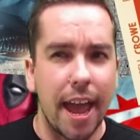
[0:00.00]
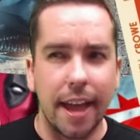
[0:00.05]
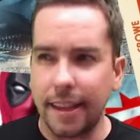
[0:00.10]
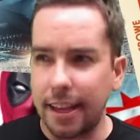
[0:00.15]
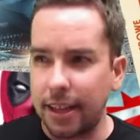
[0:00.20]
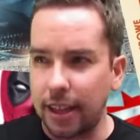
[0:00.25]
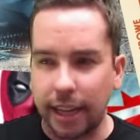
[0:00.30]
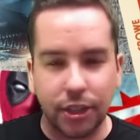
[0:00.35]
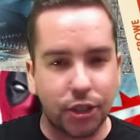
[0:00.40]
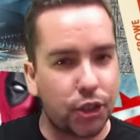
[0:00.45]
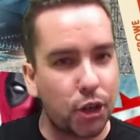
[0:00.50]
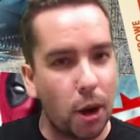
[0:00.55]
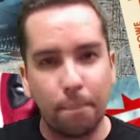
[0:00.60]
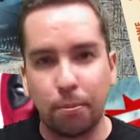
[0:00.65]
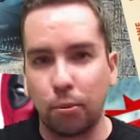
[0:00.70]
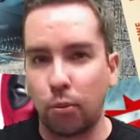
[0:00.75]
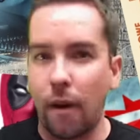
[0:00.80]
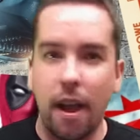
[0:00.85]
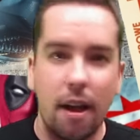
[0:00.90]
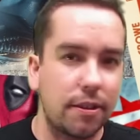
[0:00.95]
and they, like,
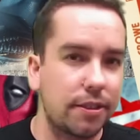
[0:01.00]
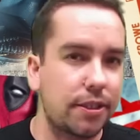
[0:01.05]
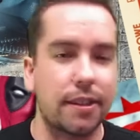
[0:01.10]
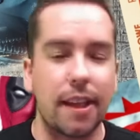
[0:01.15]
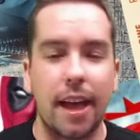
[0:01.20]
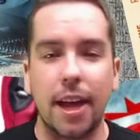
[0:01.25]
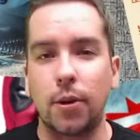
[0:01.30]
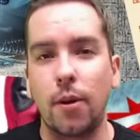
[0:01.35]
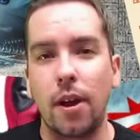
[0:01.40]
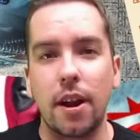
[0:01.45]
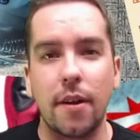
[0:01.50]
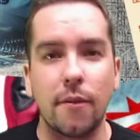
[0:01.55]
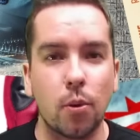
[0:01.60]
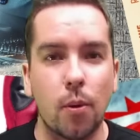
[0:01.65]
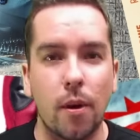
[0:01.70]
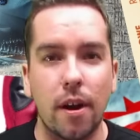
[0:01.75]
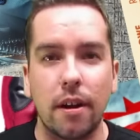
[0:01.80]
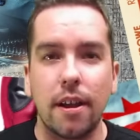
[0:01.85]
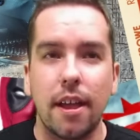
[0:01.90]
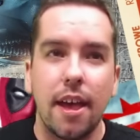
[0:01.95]
jump around, slide around
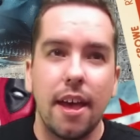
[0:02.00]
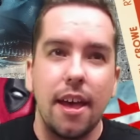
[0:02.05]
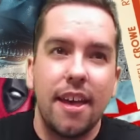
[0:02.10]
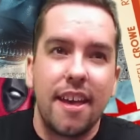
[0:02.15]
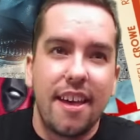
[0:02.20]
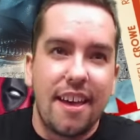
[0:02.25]
everywhere.